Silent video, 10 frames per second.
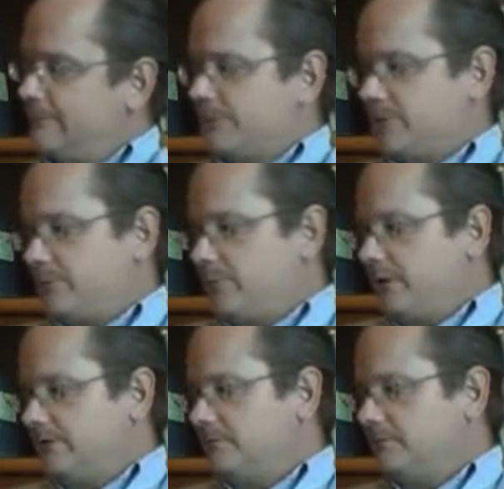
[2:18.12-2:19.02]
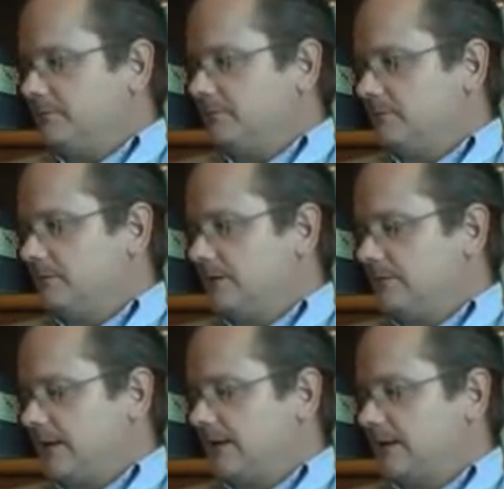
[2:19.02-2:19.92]
Now the point to
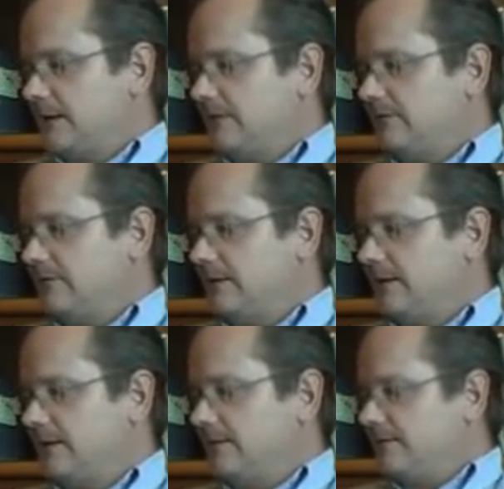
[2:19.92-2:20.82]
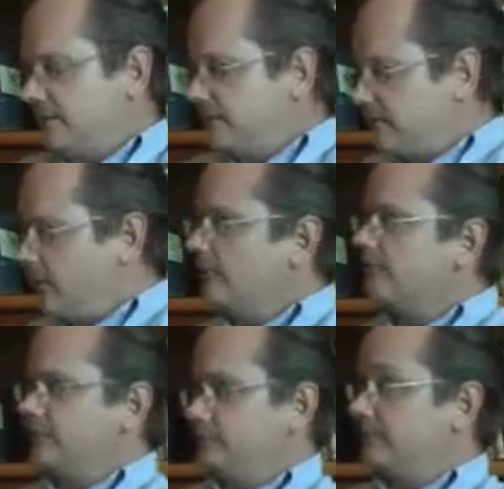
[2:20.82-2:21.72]
recognize is that this
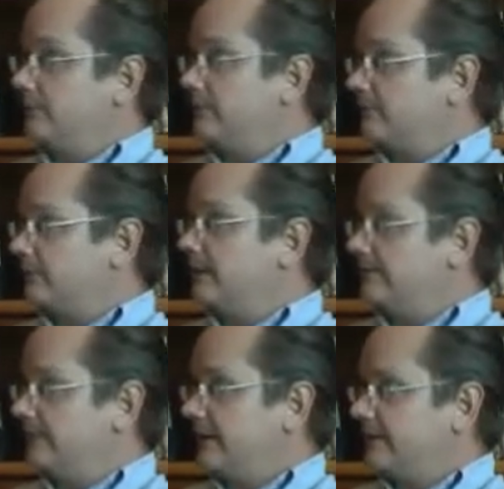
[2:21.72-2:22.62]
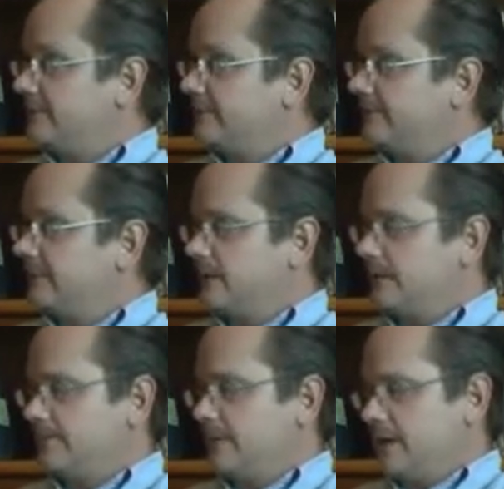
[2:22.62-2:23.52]
also produces great value.
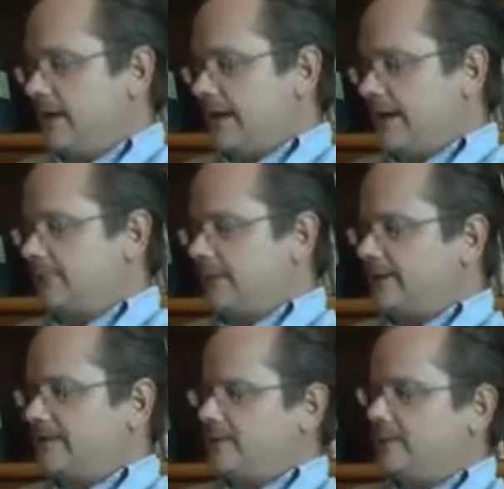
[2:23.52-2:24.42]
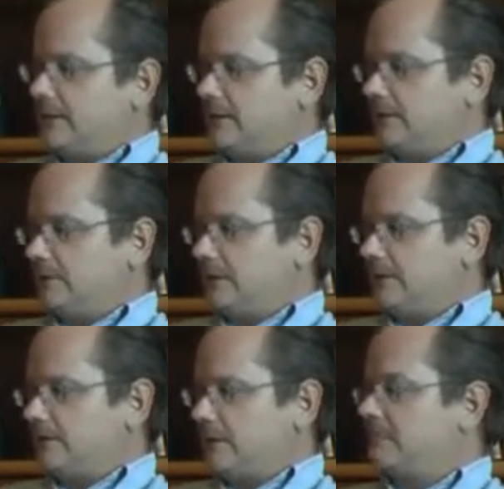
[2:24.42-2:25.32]
And rather than being
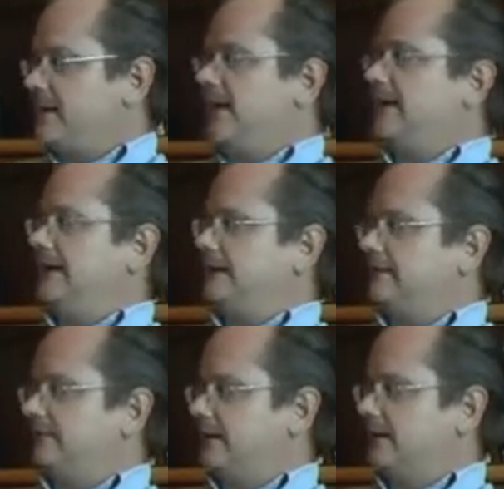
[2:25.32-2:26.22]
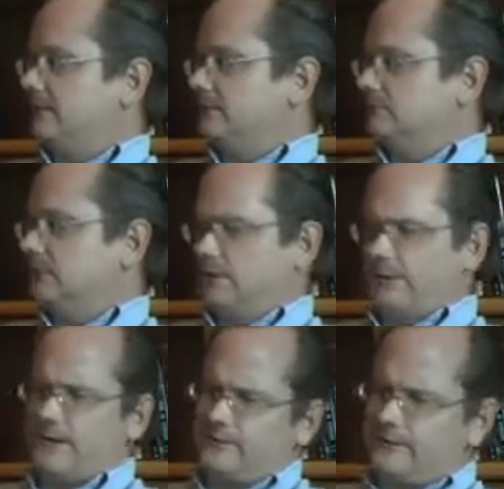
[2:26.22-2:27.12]
dogmatic and saying, well, we
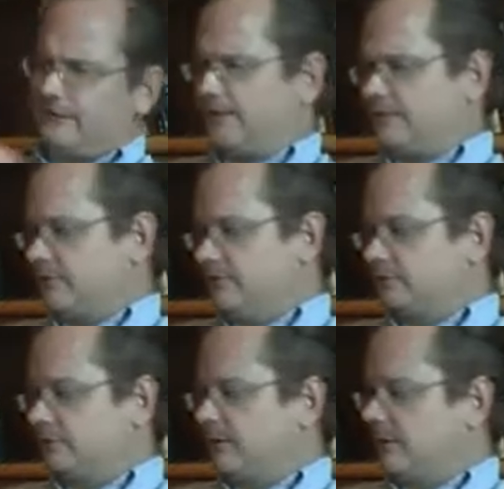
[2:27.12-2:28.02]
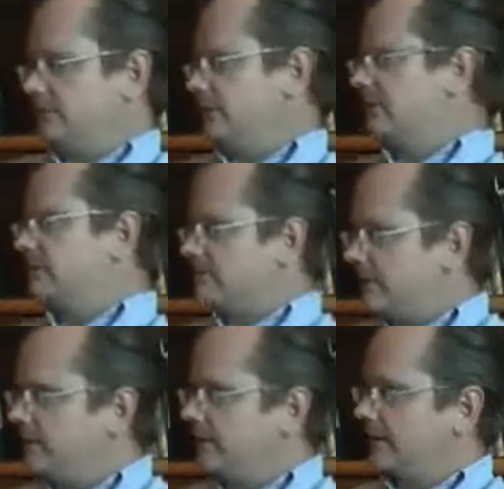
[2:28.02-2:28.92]
either have to have the commercial economy or the
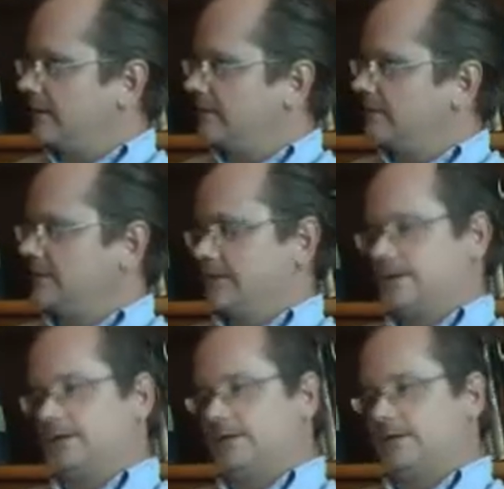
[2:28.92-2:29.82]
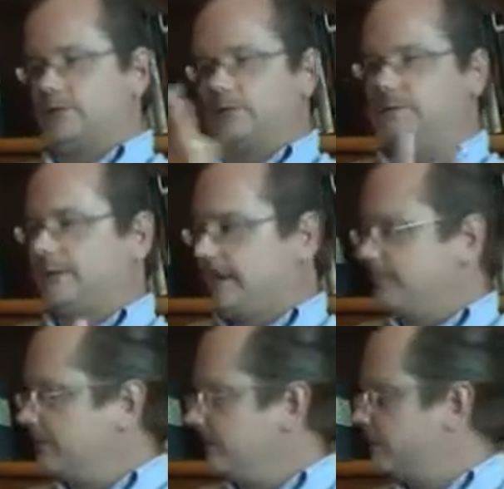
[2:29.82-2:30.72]
sharing economy, like an extreme
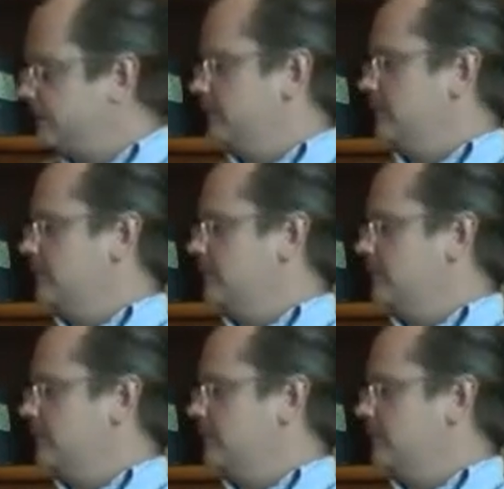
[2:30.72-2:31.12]
capitalist or